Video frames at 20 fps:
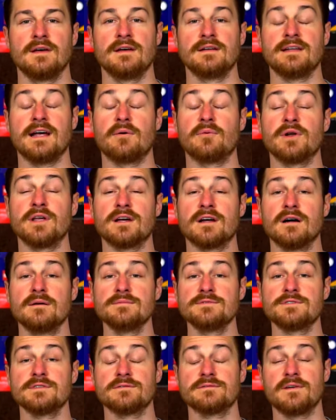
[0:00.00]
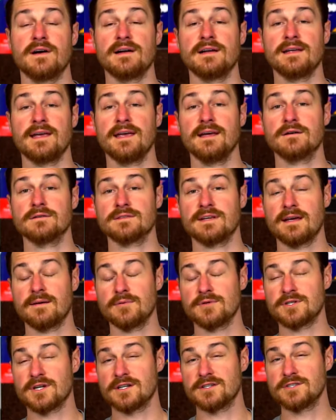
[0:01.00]
Now, when it comes to finding hail
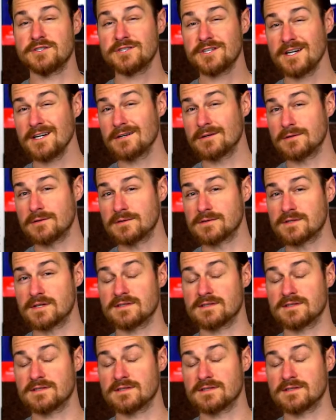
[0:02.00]
damage on shingles,